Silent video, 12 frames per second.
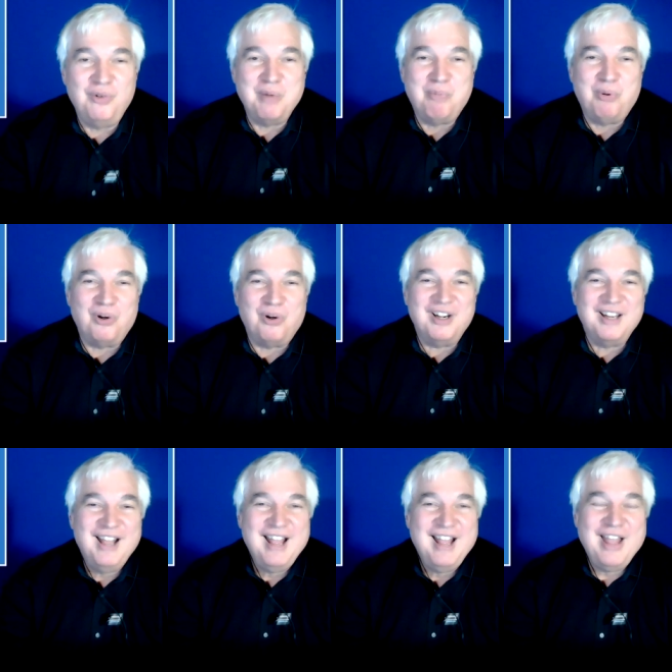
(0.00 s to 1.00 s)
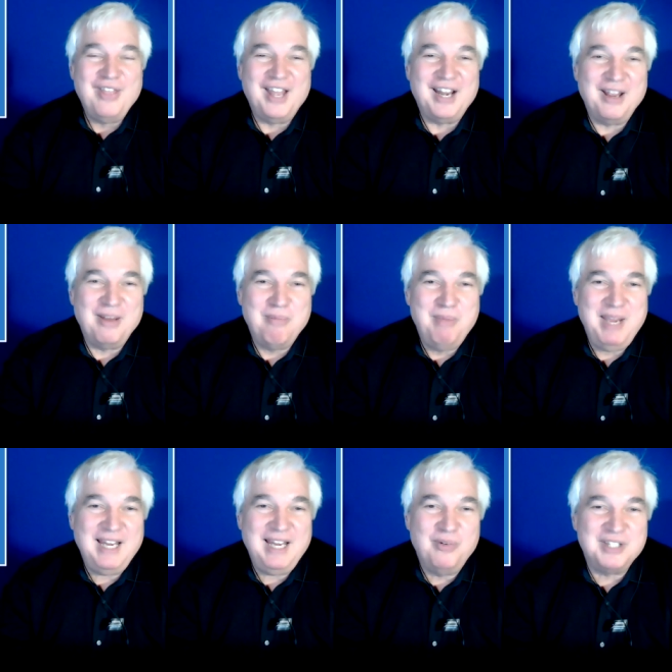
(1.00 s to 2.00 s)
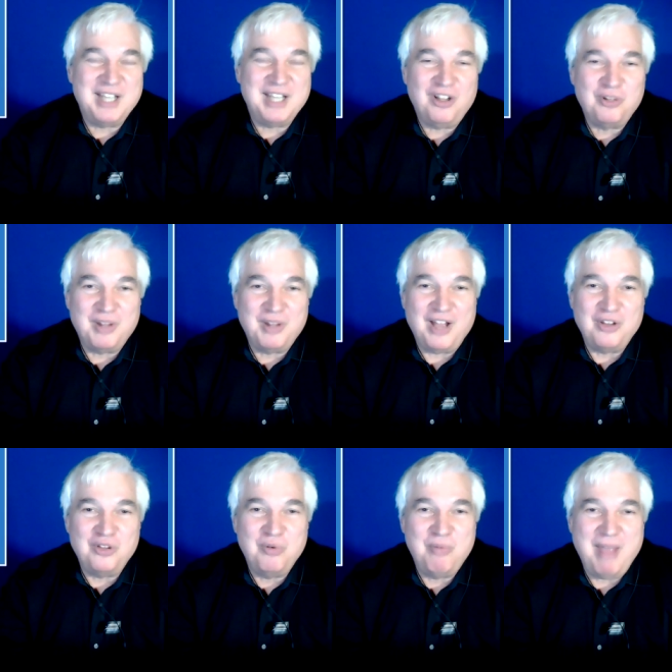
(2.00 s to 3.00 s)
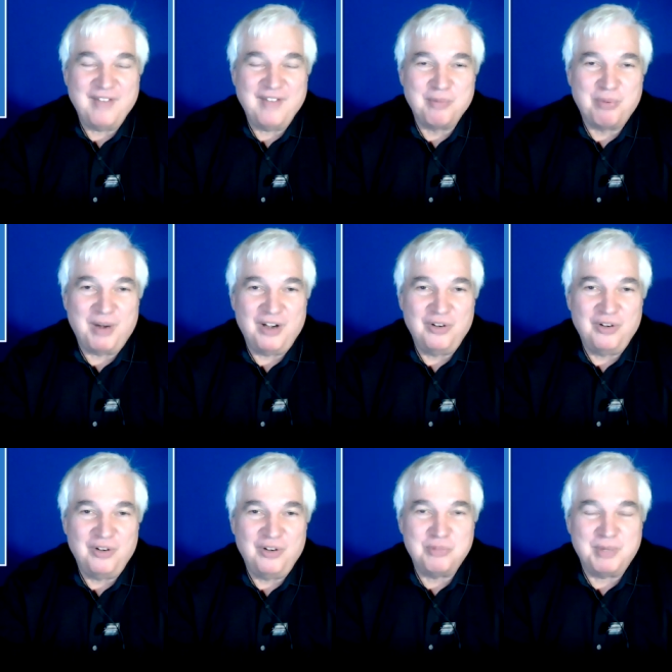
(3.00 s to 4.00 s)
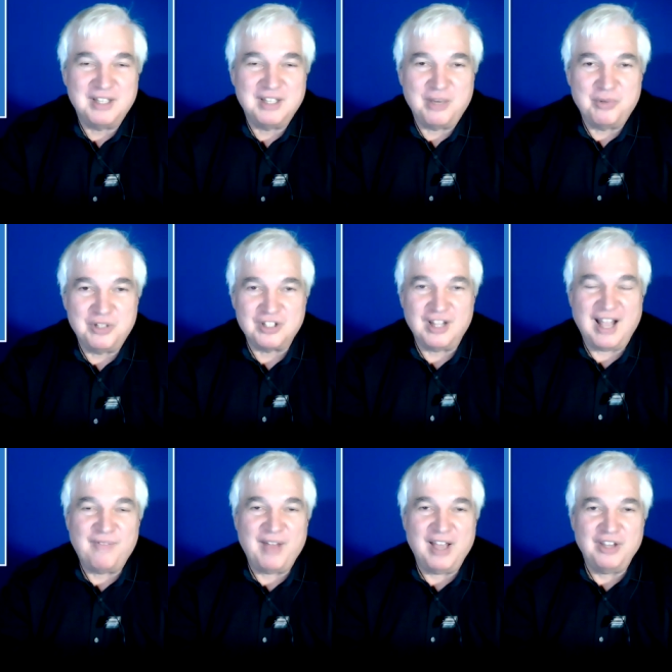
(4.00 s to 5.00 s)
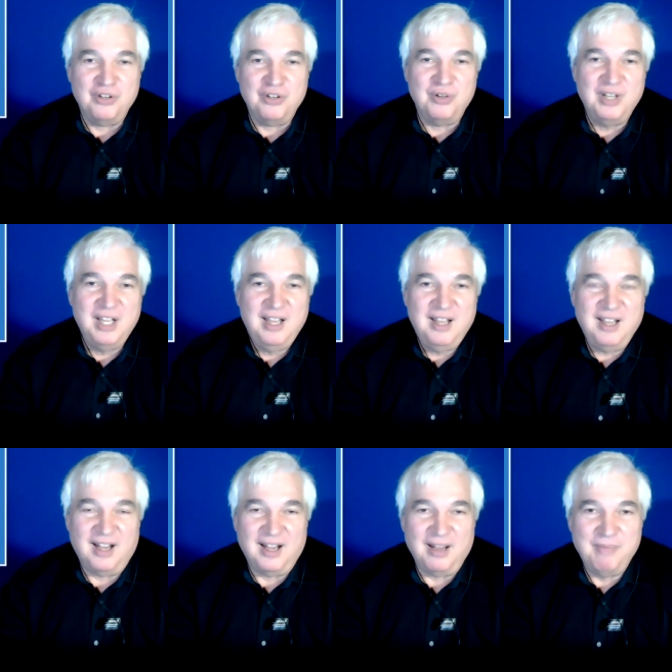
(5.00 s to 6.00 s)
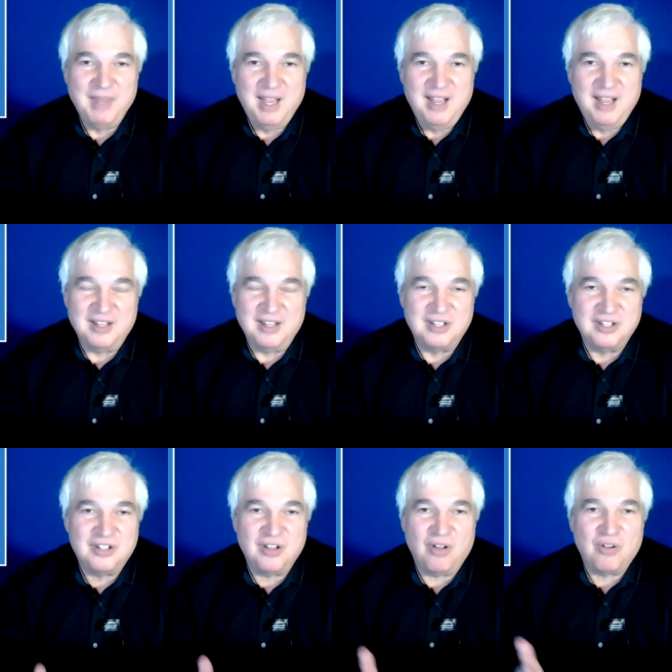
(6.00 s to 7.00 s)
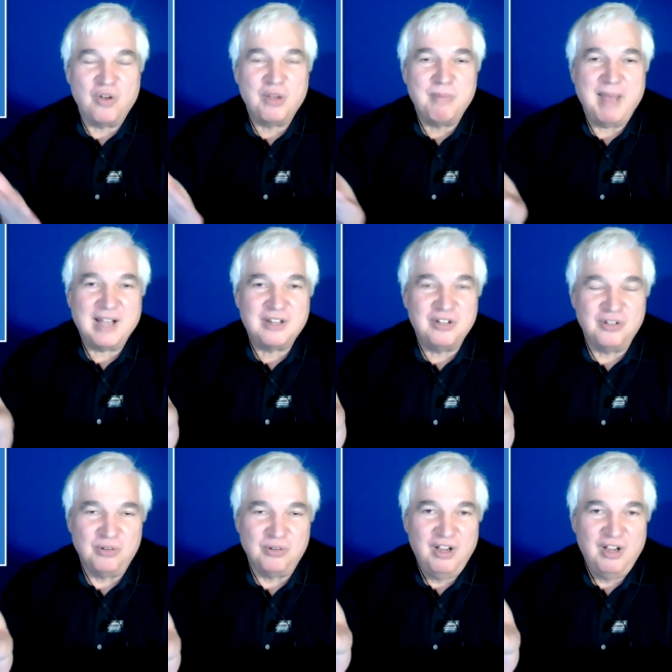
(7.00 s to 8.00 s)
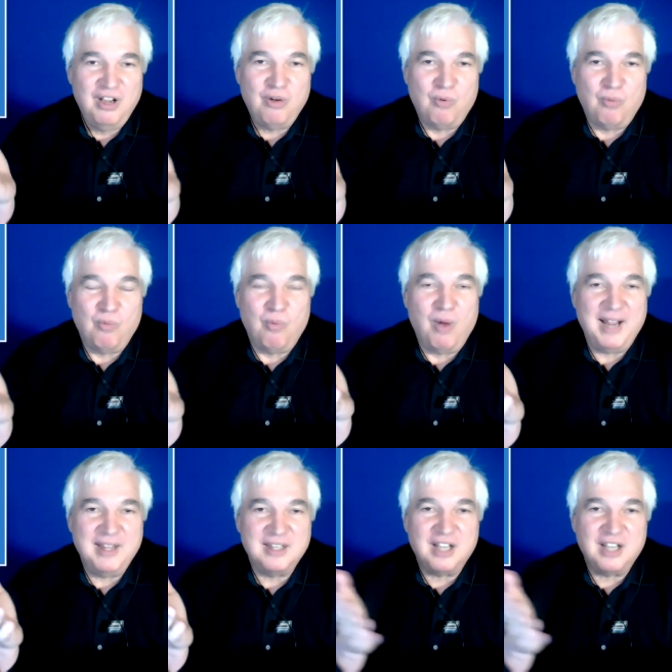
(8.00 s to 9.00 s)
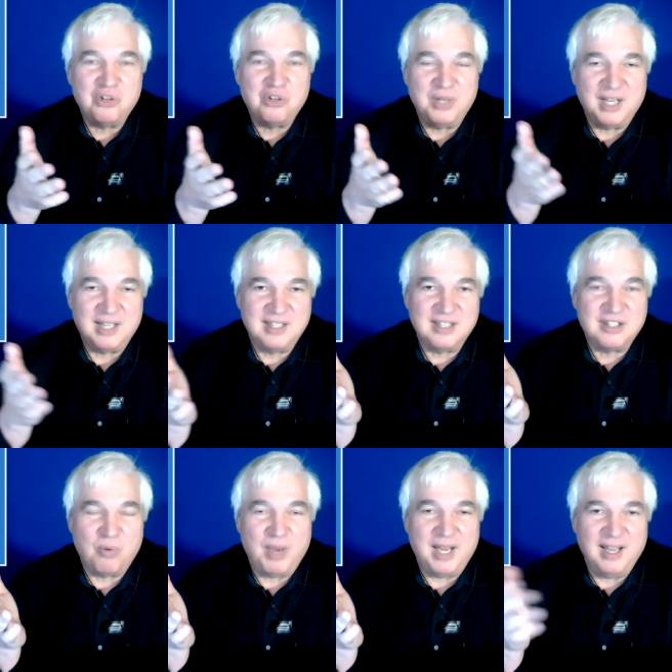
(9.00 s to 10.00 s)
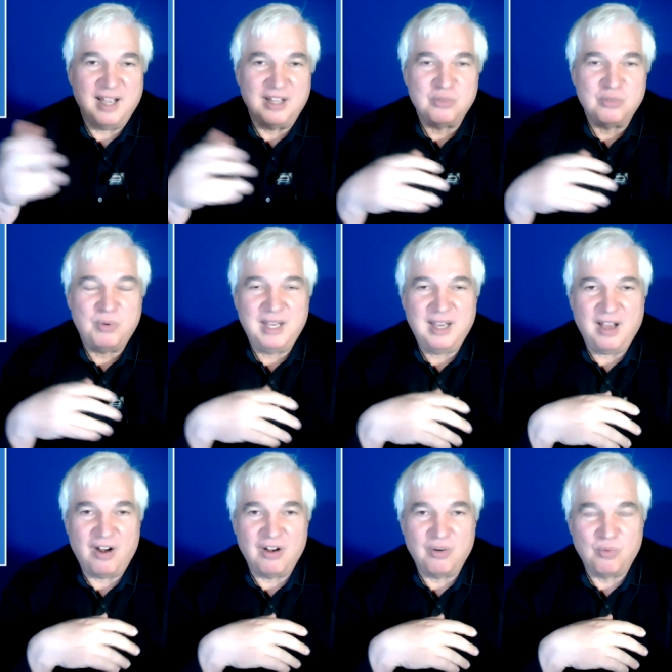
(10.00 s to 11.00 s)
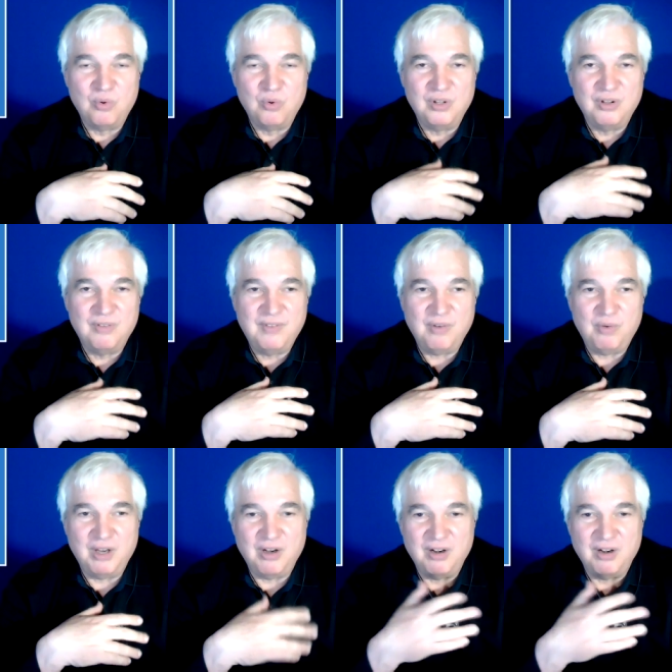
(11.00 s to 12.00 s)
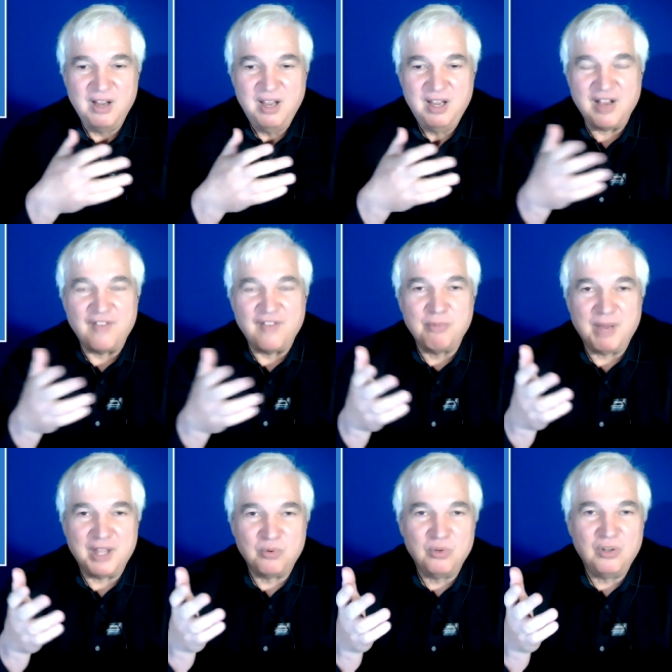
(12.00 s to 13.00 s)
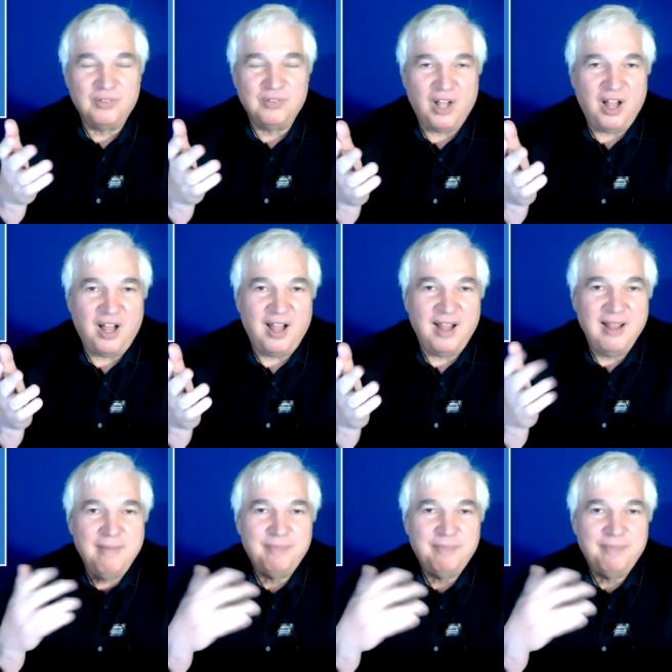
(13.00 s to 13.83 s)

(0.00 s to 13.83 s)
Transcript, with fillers: report that a meeting was held without you having prior notice because they would just laugh at you. Uh, this is the, going back to why this country exists the way it does. We are a rule of, we are governed by the rule of law,